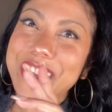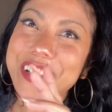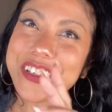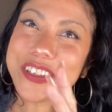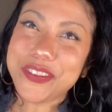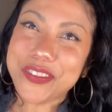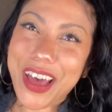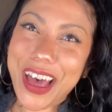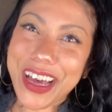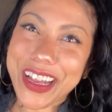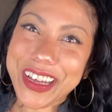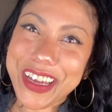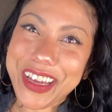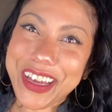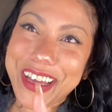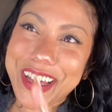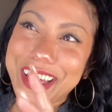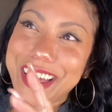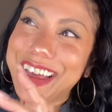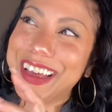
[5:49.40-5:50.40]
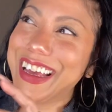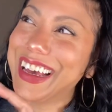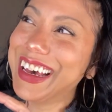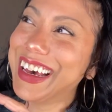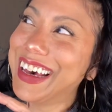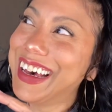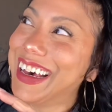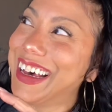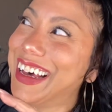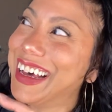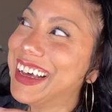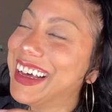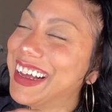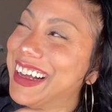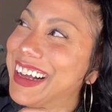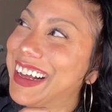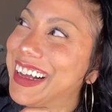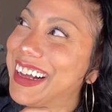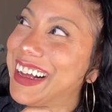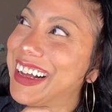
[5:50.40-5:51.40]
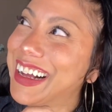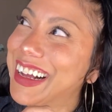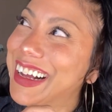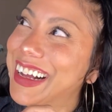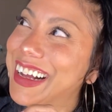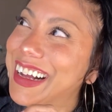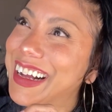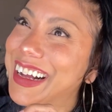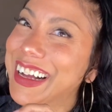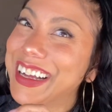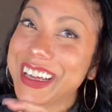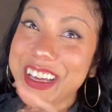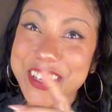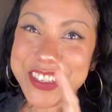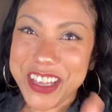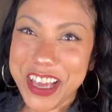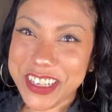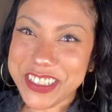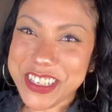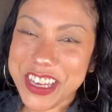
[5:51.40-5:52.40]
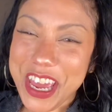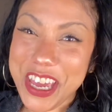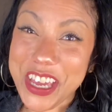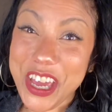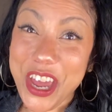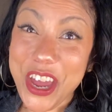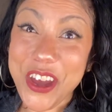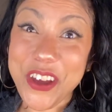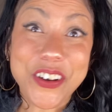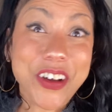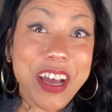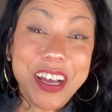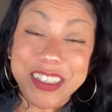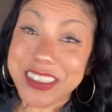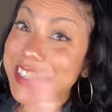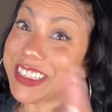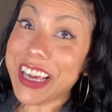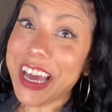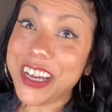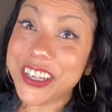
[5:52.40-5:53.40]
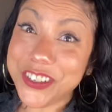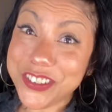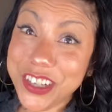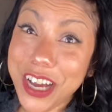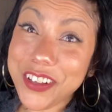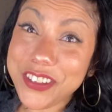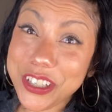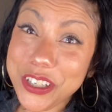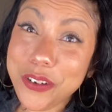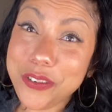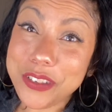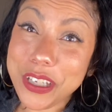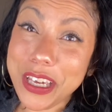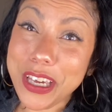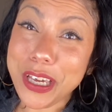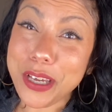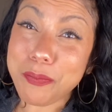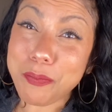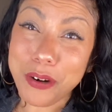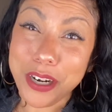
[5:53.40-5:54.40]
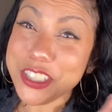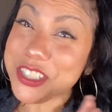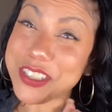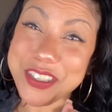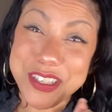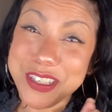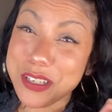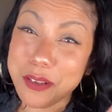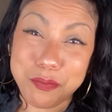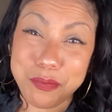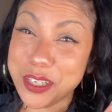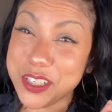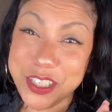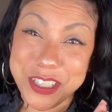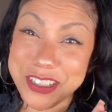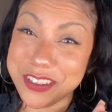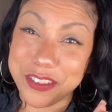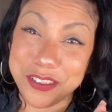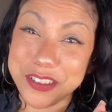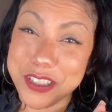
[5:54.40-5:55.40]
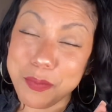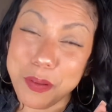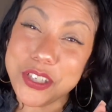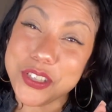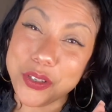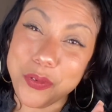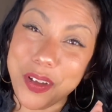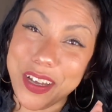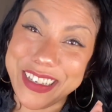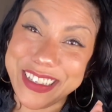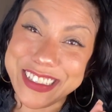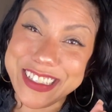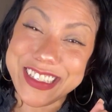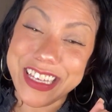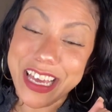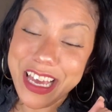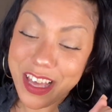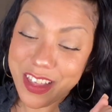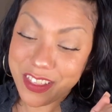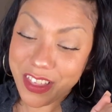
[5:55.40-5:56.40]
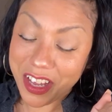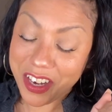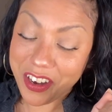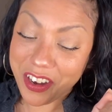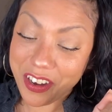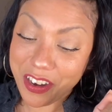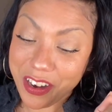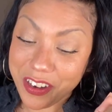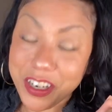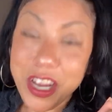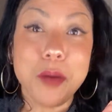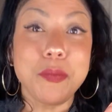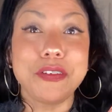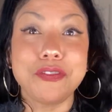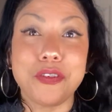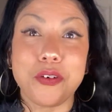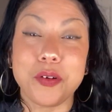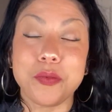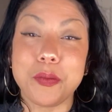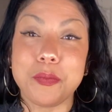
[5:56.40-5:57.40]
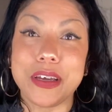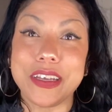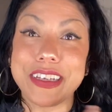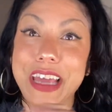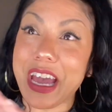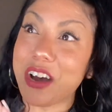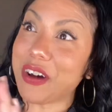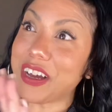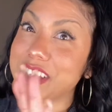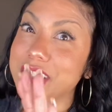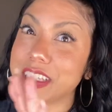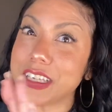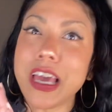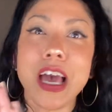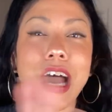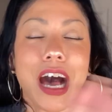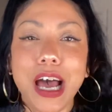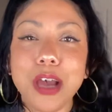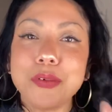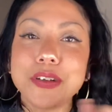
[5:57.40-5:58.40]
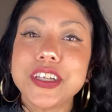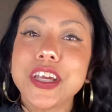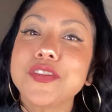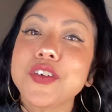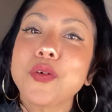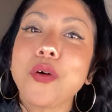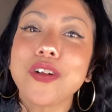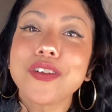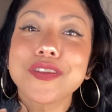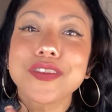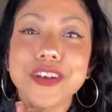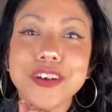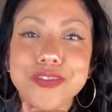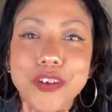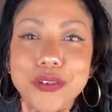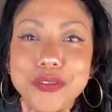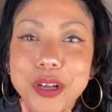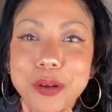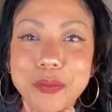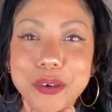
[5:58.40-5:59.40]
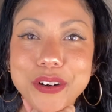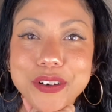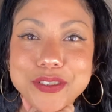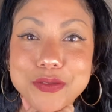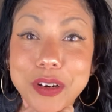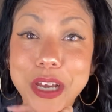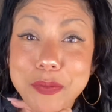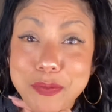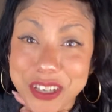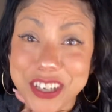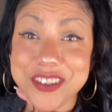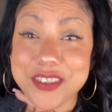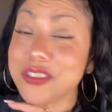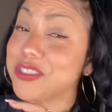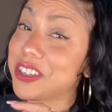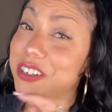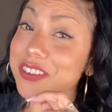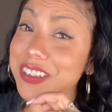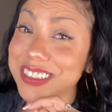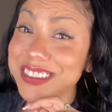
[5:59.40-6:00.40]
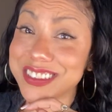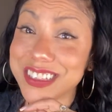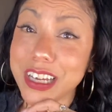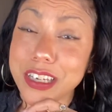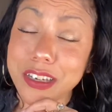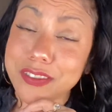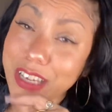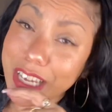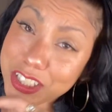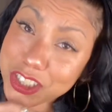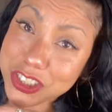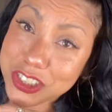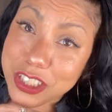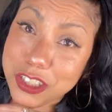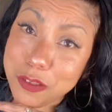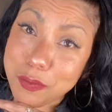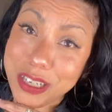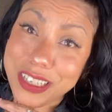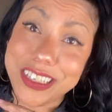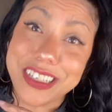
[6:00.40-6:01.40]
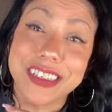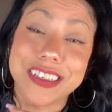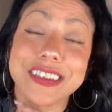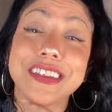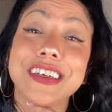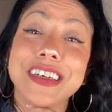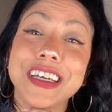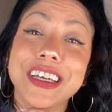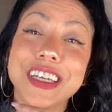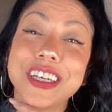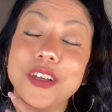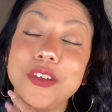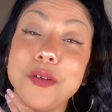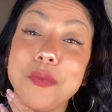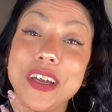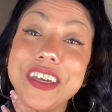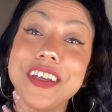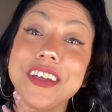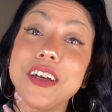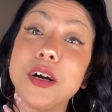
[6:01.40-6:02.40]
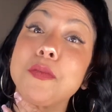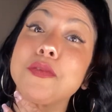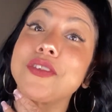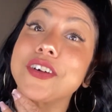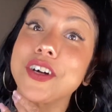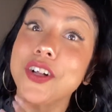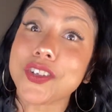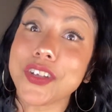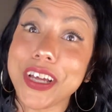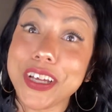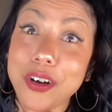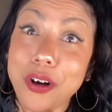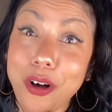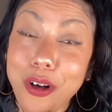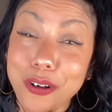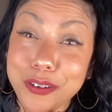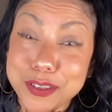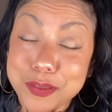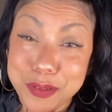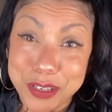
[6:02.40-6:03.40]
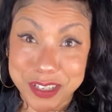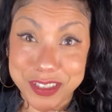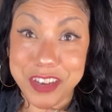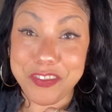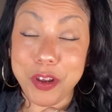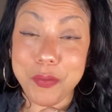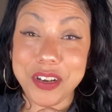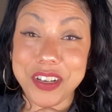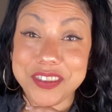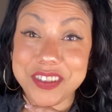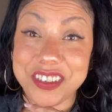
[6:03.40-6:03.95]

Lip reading: Nevada, San Diego. Like, yeah, you're not the only precious little special ones that are coming for me. But now I think I would give you all of their phone numbers, right? Because they're actually, you might need to, you might get a couple of collect calls because everybody's